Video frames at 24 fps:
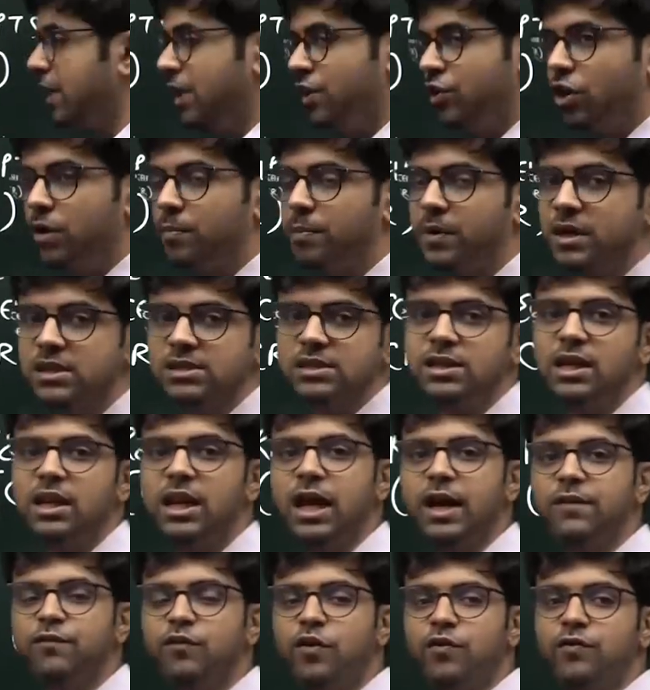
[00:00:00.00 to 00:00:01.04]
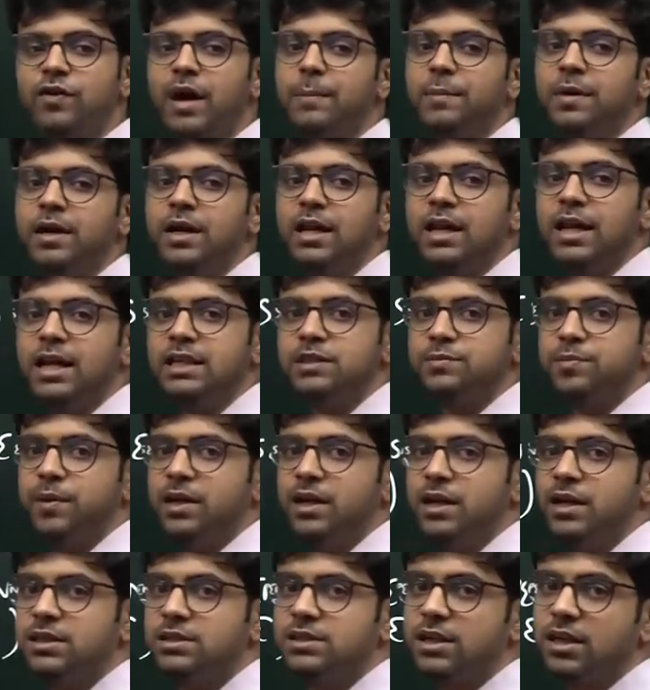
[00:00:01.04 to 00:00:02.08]
in your personal life of capital
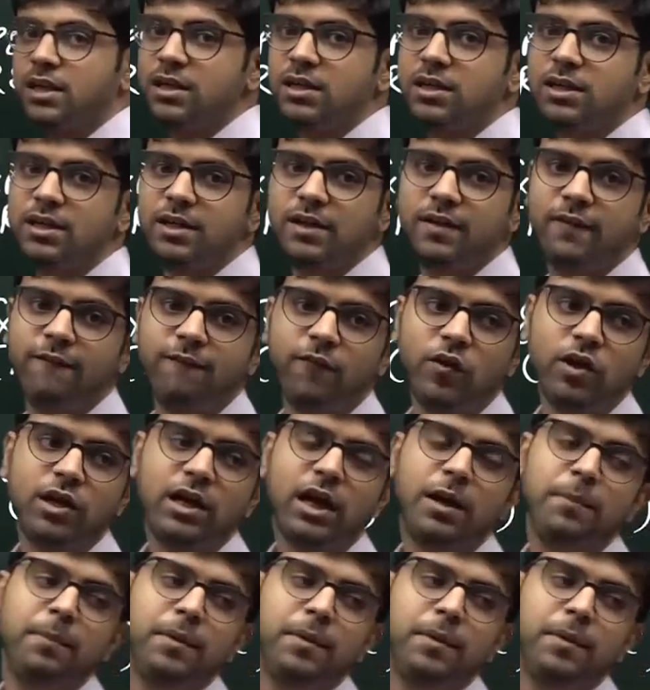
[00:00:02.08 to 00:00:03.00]
expenditure? What can